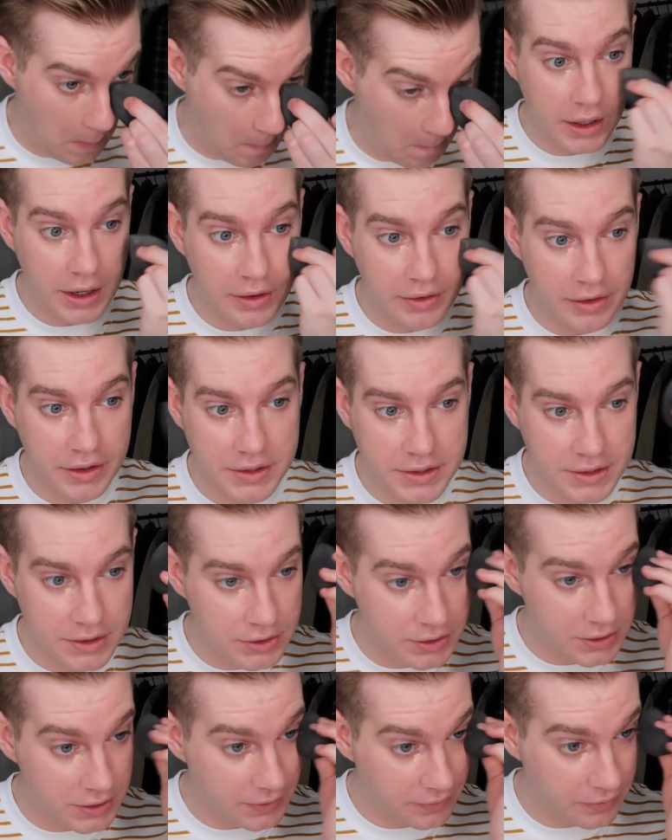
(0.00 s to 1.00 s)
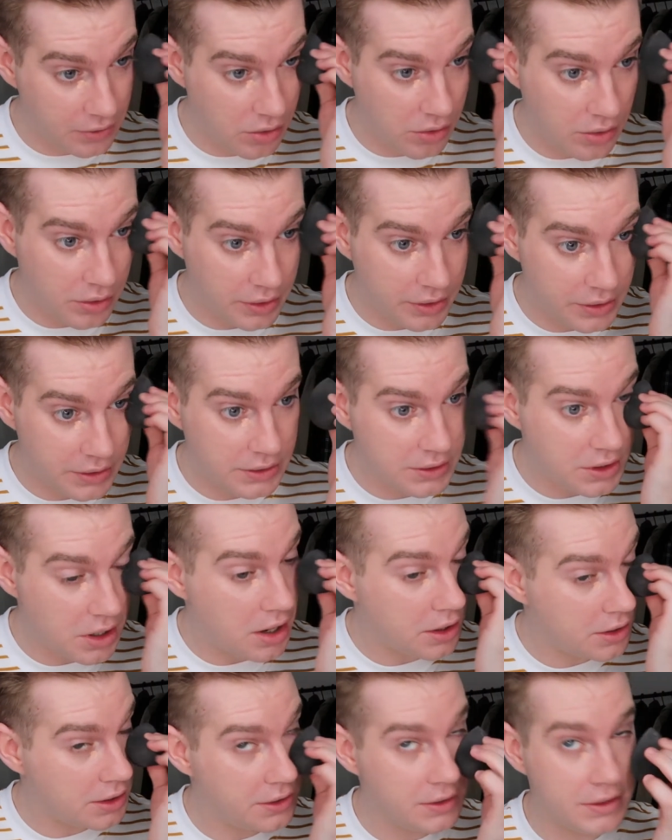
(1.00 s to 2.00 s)
Now this is just for the
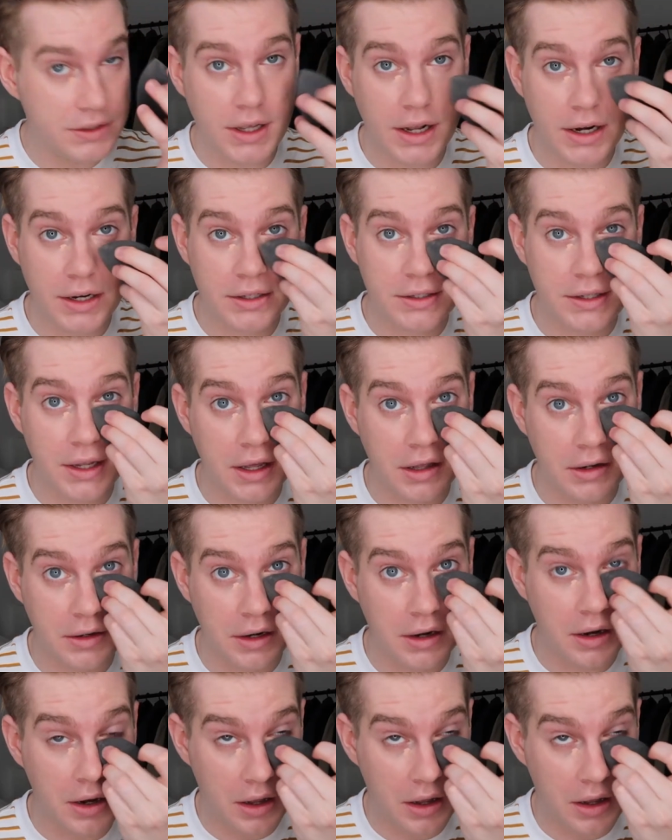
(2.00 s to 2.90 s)
darkness that is in